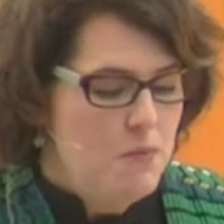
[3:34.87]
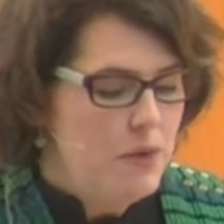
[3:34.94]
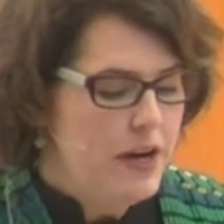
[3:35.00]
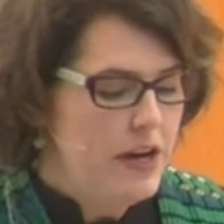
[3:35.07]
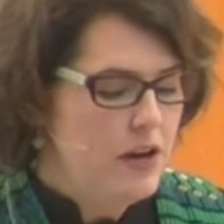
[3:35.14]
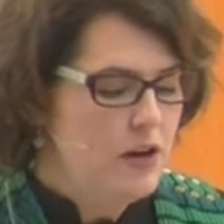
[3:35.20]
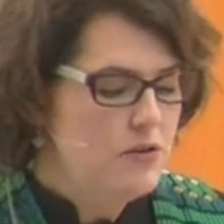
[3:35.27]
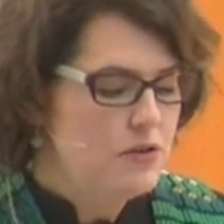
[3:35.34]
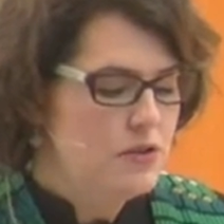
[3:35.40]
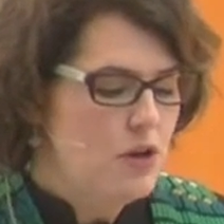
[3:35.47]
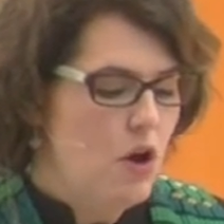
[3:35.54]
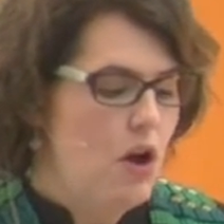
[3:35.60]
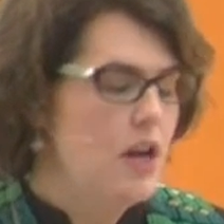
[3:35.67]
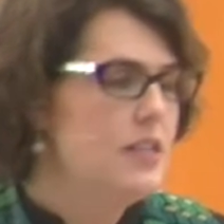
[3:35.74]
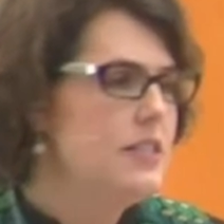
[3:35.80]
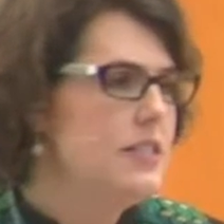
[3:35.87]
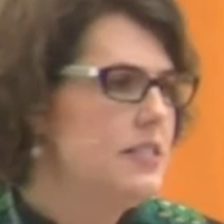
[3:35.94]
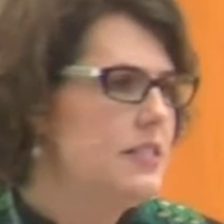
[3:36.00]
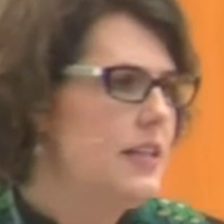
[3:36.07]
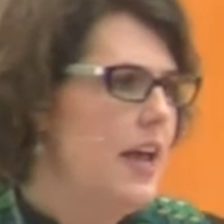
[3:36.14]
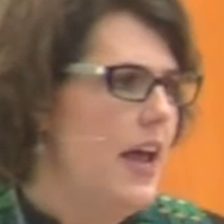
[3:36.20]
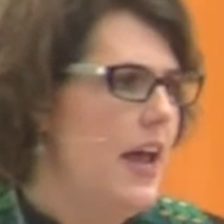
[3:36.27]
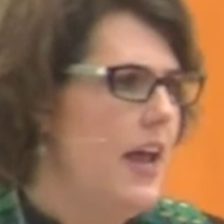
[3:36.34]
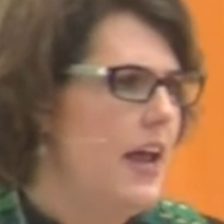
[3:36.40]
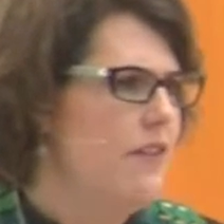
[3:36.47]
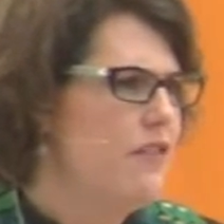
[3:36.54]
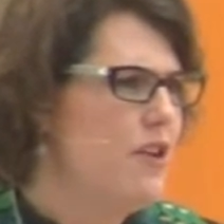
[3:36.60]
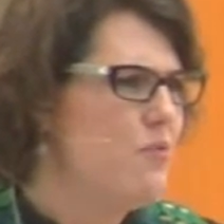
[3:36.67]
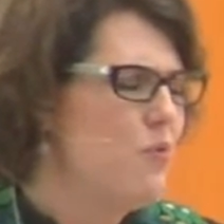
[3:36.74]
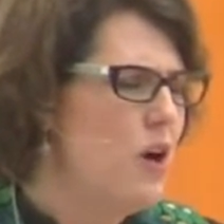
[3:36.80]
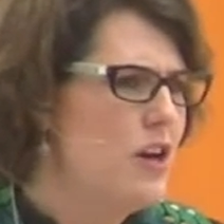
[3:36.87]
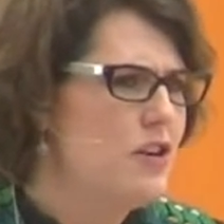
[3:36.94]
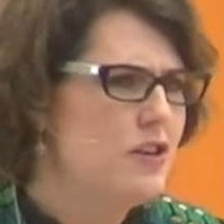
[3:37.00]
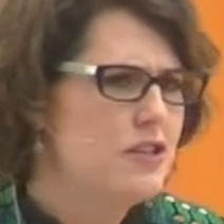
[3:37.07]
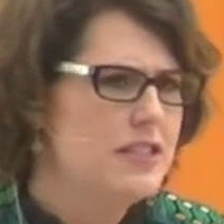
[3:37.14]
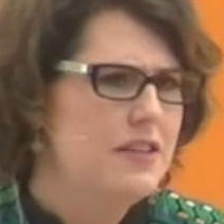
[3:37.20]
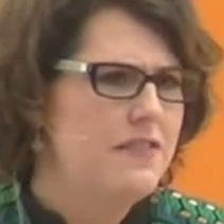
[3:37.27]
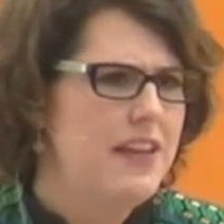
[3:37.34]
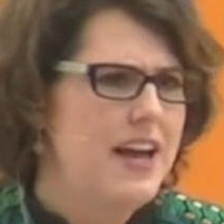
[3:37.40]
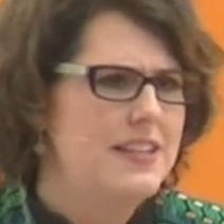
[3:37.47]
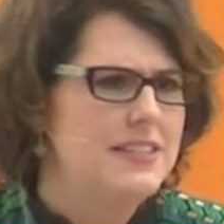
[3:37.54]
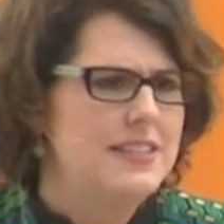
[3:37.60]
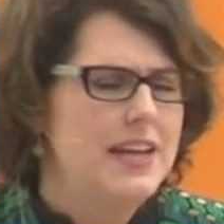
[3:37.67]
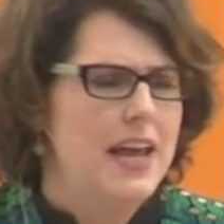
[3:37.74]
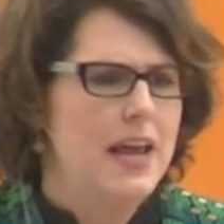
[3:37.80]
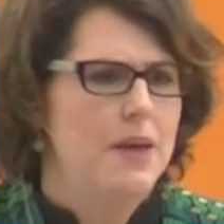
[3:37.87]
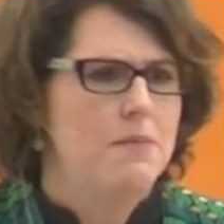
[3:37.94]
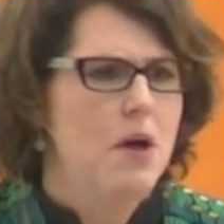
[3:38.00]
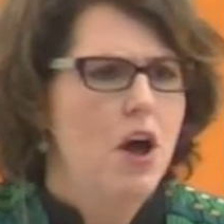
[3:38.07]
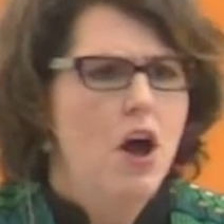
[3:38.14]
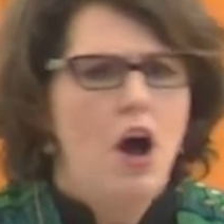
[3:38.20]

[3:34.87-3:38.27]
But he goes on to say if he wonders if that same